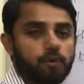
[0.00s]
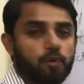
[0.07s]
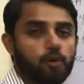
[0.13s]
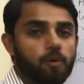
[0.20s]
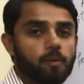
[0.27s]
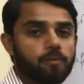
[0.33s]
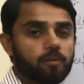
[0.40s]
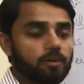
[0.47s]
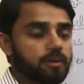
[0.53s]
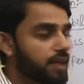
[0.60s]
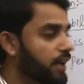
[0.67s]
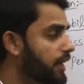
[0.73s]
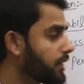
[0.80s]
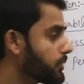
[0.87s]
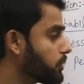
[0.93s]
hopeful
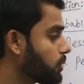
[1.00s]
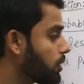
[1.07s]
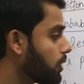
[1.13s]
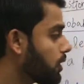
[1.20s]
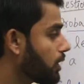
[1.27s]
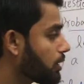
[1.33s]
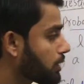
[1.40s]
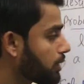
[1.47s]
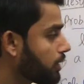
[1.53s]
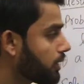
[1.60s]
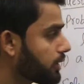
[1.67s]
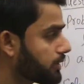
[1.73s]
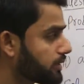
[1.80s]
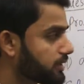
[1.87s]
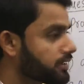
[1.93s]
that you all
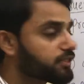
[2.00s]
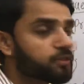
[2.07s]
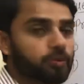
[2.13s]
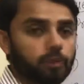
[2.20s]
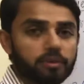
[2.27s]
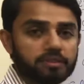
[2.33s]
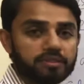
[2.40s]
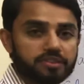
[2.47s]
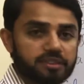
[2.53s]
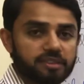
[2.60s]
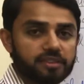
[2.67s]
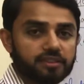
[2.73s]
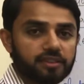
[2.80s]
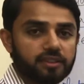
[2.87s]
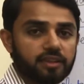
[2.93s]
got this
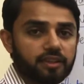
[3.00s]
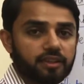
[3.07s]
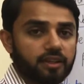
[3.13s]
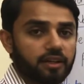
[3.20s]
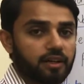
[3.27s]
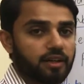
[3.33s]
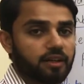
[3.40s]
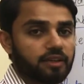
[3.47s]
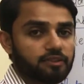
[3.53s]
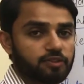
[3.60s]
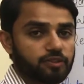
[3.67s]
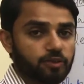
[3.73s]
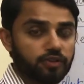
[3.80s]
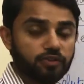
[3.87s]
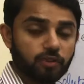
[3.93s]
question.
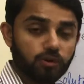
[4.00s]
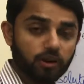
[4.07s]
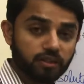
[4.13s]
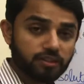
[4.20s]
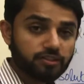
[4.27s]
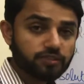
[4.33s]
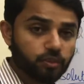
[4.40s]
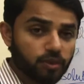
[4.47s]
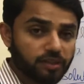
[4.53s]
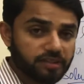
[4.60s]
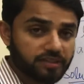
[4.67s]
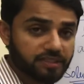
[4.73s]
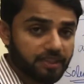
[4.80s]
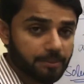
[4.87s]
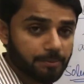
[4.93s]
So if you got this
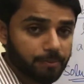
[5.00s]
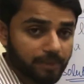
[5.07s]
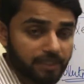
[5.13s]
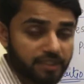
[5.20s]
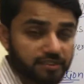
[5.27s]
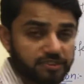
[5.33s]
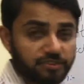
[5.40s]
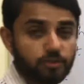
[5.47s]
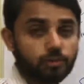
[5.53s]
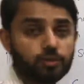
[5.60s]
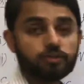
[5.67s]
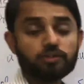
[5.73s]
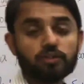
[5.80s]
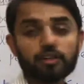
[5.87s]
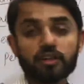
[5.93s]
question, please
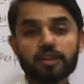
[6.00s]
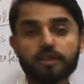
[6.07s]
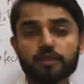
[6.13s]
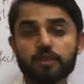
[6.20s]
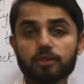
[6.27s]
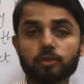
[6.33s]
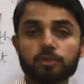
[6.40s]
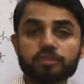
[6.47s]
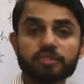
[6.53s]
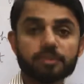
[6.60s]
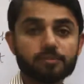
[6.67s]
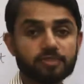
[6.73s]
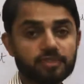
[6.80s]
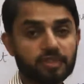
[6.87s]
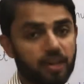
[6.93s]
don't forget to
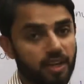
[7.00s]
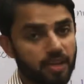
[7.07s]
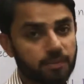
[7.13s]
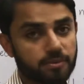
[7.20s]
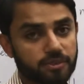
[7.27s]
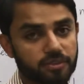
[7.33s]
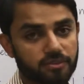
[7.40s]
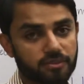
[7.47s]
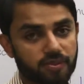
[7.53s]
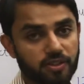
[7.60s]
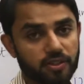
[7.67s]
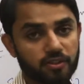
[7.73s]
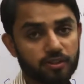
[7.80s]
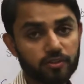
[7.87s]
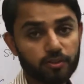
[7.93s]
subscribe this
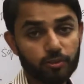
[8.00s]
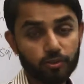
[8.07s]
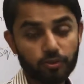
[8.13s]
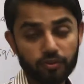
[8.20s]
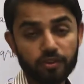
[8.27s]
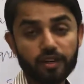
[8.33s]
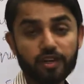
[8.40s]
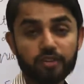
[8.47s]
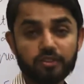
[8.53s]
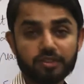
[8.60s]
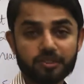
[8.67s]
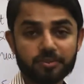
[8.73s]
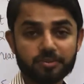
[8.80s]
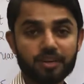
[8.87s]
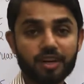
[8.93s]
don't forget to
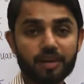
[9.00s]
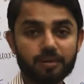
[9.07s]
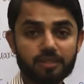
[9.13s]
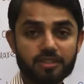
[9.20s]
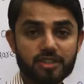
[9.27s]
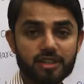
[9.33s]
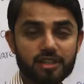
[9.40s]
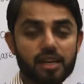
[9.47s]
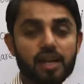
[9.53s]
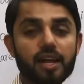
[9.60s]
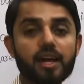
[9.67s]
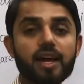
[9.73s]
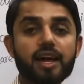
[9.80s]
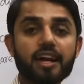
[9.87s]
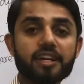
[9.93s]
subscribe the channel
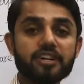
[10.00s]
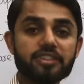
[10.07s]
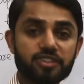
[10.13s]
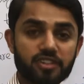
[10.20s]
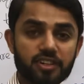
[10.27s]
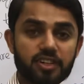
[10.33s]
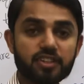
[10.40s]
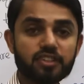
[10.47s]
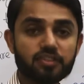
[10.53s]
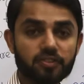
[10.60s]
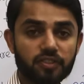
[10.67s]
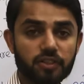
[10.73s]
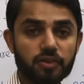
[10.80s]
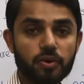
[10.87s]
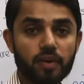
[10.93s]
and share this
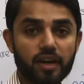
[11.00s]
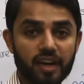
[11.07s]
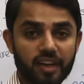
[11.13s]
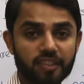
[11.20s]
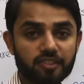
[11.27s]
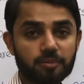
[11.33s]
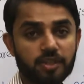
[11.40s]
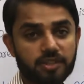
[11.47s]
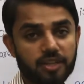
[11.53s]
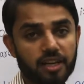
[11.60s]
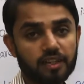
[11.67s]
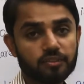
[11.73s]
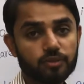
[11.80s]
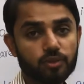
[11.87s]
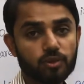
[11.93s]
video as much
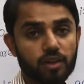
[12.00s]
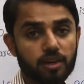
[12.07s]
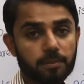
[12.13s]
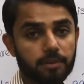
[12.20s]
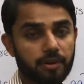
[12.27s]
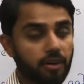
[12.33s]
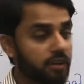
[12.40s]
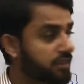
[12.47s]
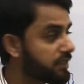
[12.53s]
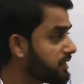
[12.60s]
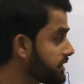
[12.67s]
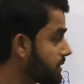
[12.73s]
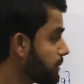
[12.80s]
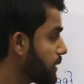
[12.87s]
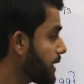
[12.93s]
as you can, because this
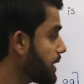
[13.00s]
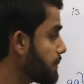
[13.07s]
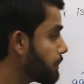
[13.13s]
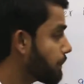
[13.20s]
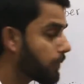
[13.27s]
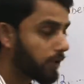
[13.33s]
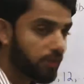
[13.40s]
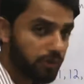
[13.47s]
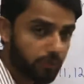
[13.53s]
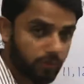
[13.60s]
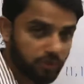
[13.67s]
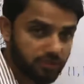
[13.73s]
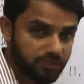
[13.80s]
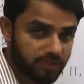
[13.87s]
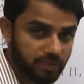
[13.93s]
is a very important
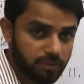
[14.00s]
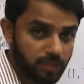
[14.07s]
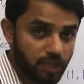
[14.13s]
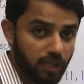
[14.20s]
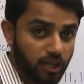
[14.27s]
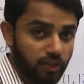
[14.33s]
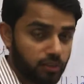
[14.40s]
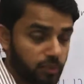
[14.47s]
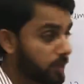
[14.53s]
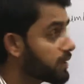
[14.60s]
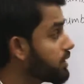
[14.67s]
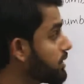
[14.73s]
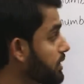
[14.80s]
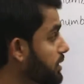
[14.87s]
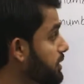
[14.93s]
concept. So
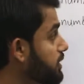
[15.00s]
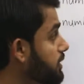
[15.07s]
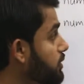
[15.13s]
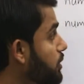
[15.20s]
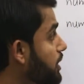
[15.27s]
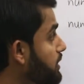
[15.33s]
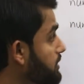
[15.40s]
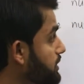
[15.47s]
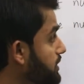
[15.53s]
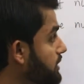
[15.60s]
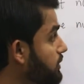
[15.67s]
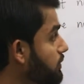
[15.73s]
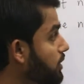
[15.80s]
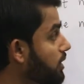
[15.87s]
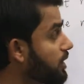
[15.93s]
whether either you are
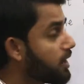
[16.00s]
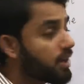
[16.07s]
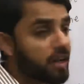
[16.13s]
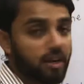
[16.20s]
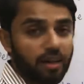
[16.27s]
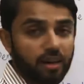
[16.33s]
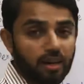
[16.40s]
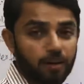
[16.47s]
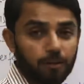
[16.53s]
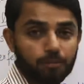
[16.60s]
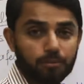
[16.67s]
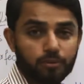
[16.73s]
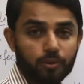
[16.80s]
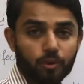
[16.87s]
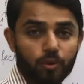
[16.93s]
sitting for
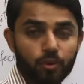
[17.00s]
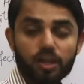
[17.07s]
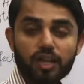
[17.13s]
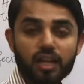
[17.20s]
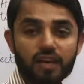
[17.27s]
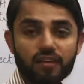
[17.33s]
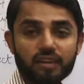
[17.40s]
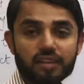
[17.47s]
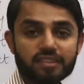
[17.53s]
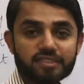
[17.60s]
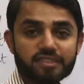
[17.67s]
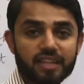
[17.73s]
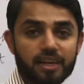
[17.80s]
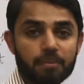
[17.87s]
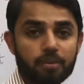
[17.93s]
OA level
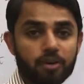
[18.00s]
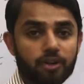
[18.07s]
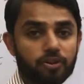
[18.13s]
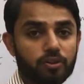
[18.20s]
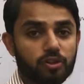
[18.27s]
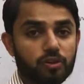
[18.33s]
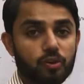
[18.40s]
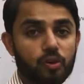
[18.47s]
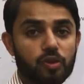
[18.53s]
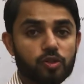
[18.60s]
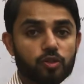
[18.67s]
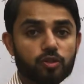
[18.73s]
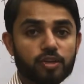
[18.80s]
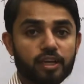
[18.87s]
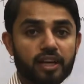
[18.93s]
exam or you are going
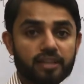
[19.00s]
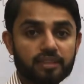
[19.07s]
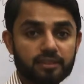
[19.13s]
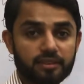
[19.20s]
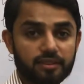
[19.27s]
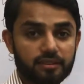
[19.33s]
to get